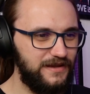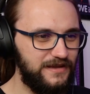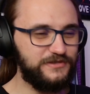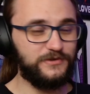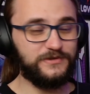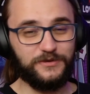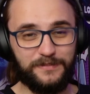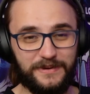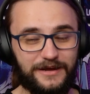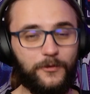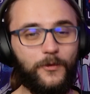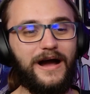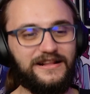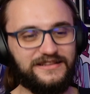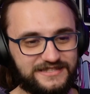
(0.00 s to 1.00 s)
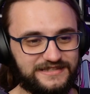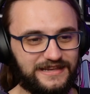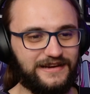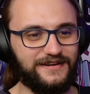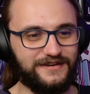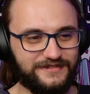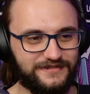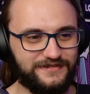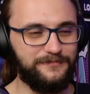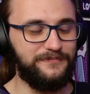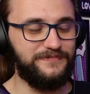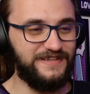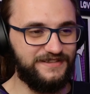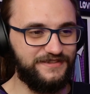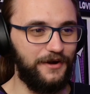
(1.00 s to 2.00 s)
It's also been a while since I heard
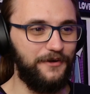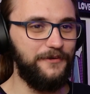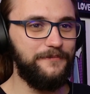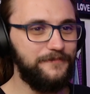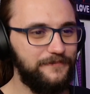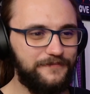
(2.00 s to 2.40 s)
Ditto.